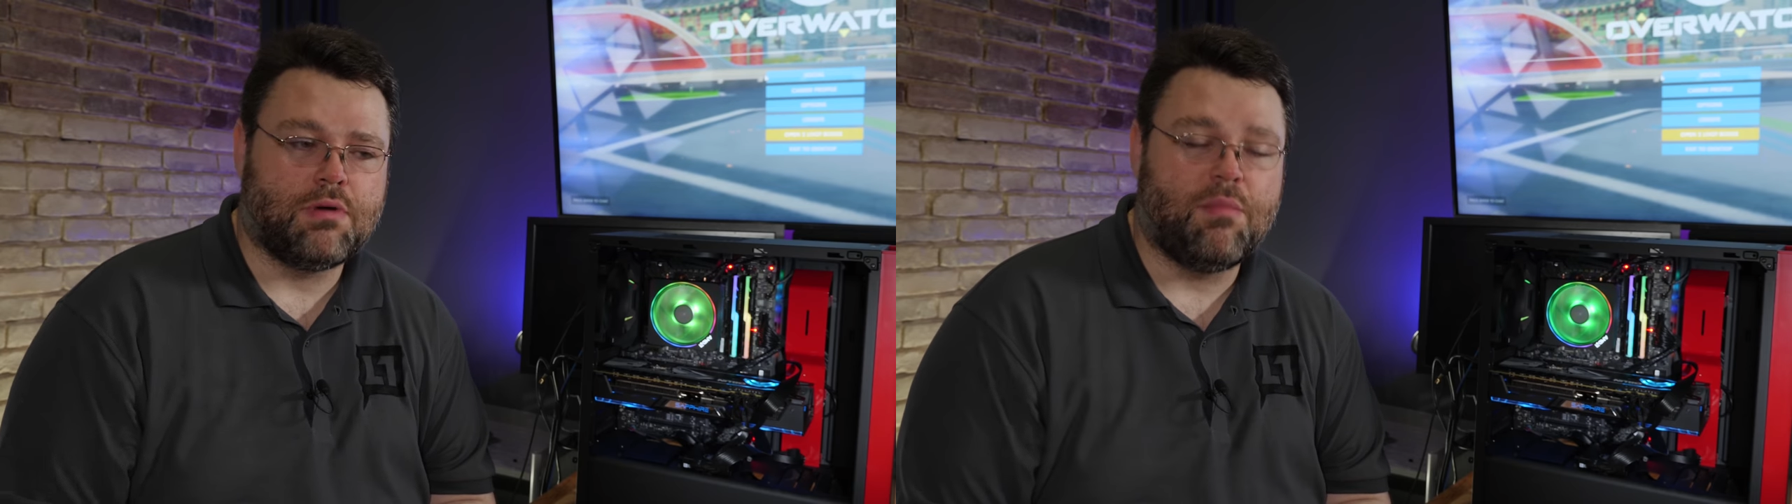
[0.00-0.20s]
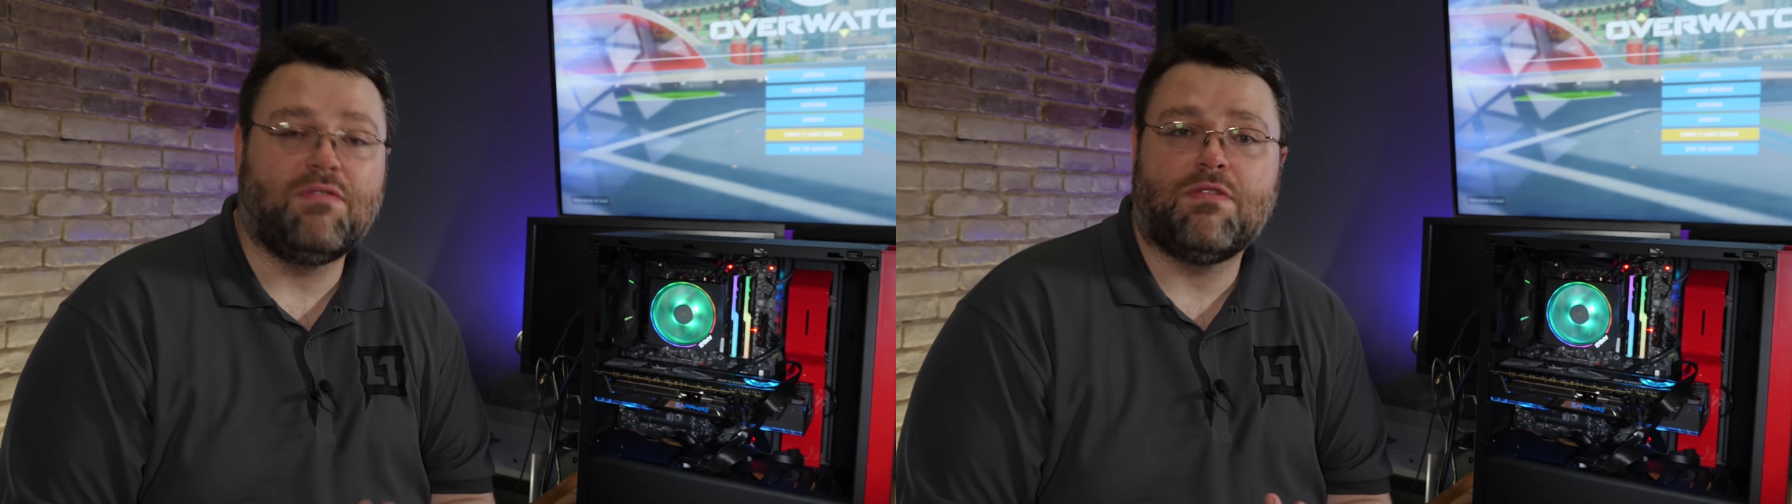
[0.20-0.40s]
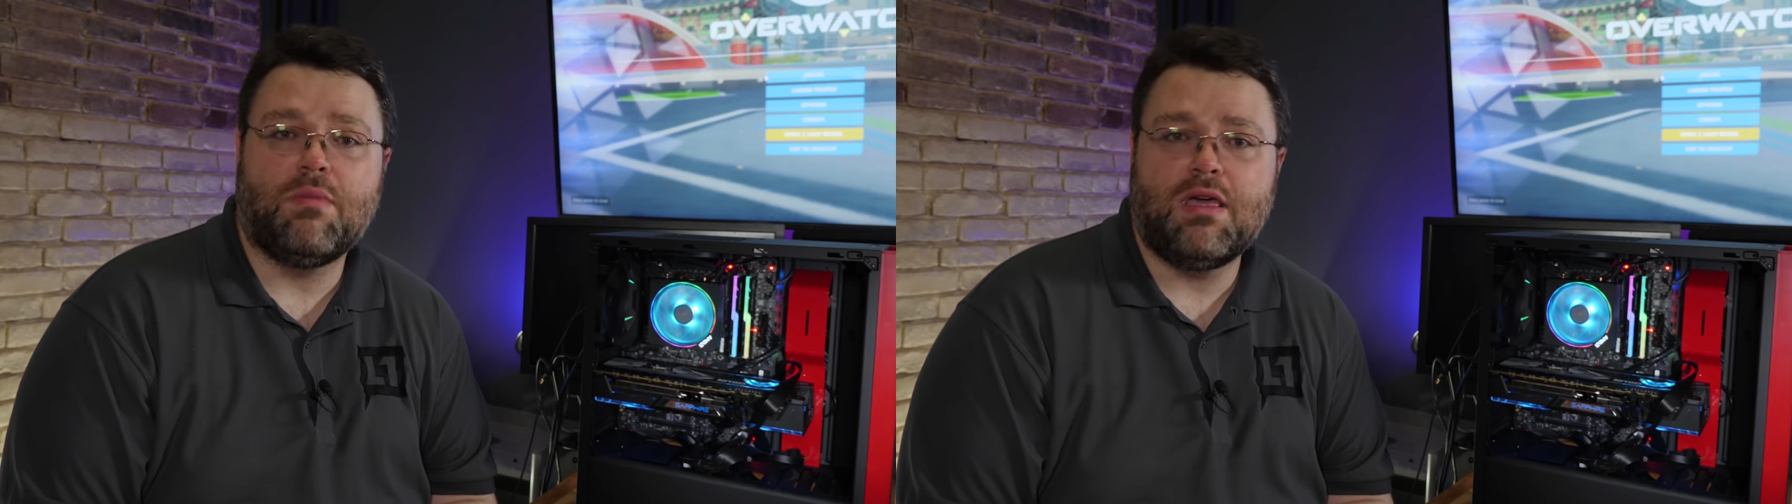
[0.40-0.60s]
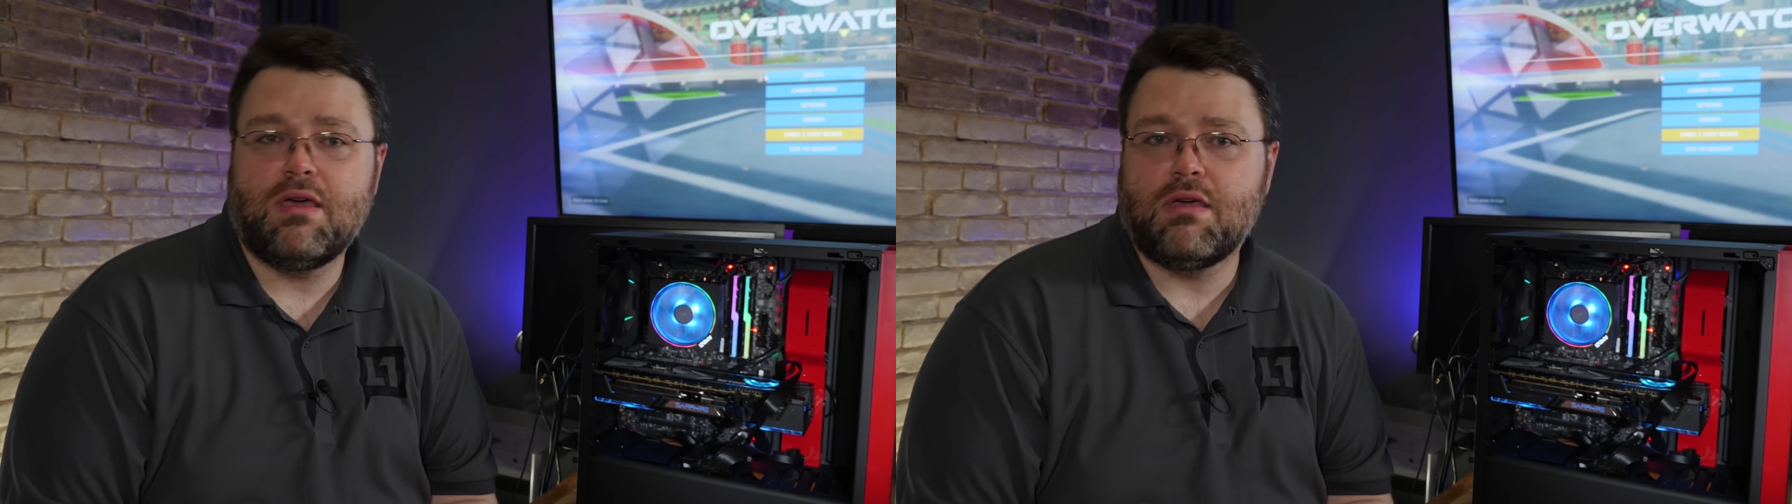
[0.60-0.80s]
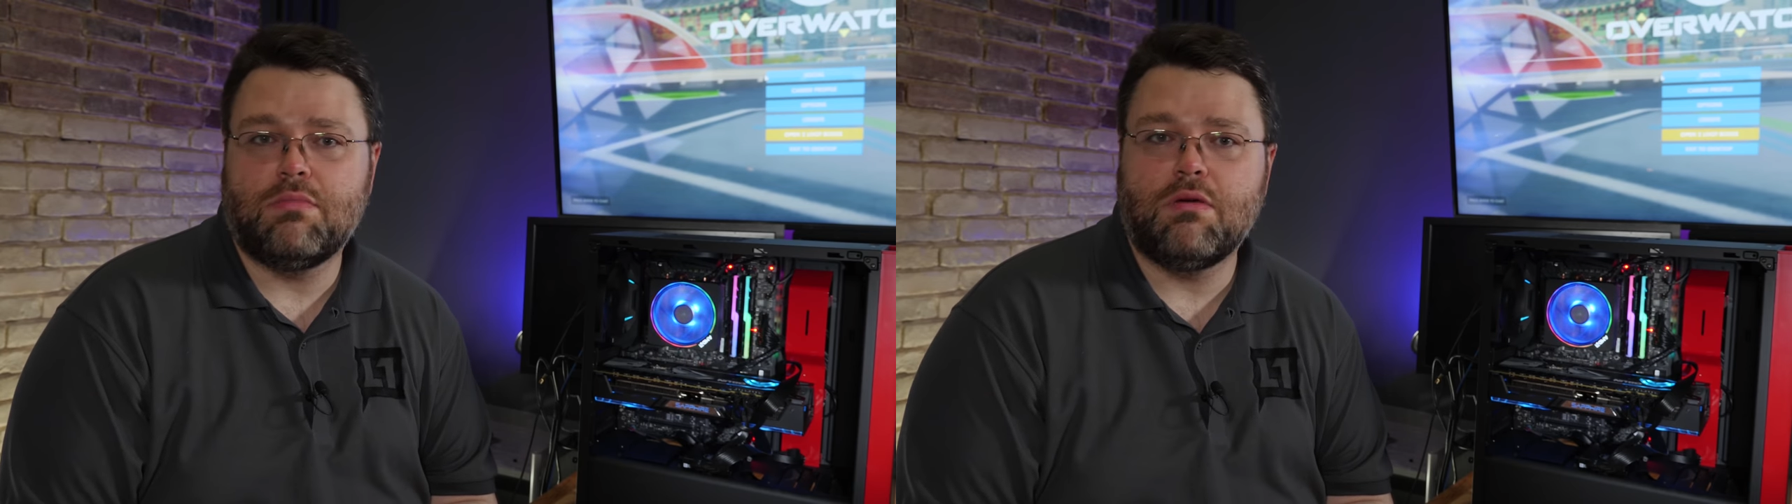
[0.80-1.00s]
I mean, for
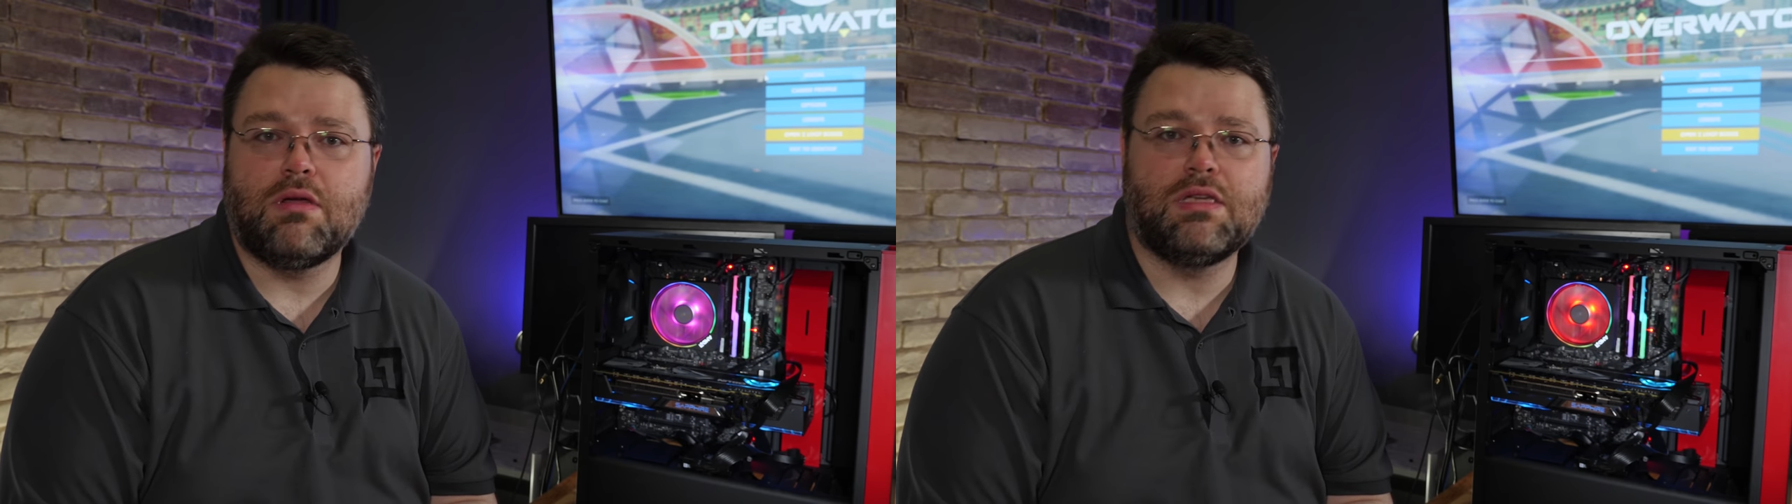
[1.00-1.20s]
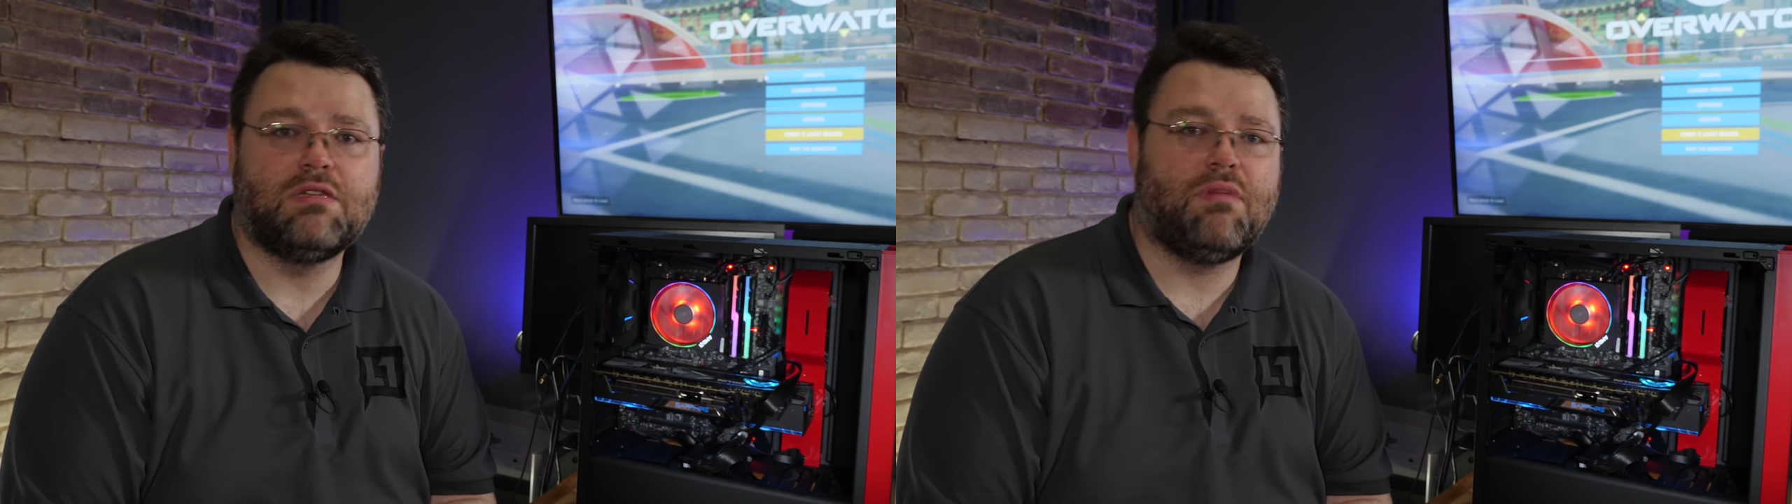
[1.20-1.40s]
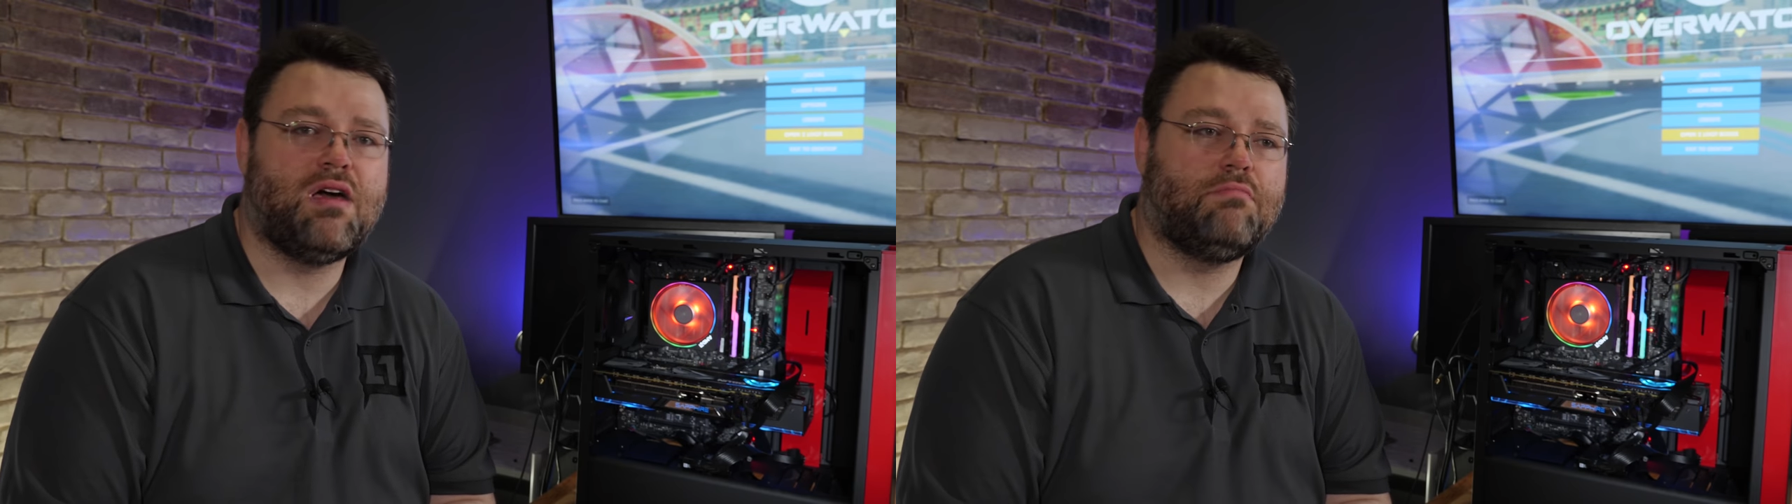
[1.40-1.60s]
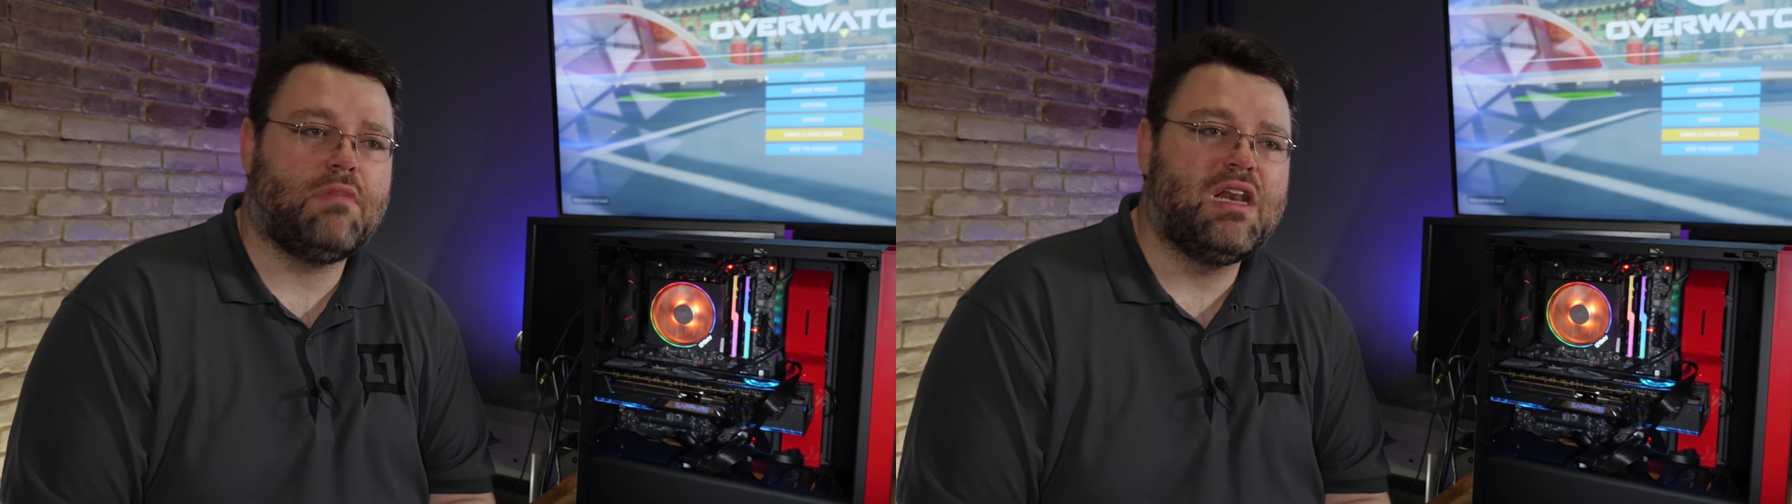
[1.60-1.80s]
me, computing is about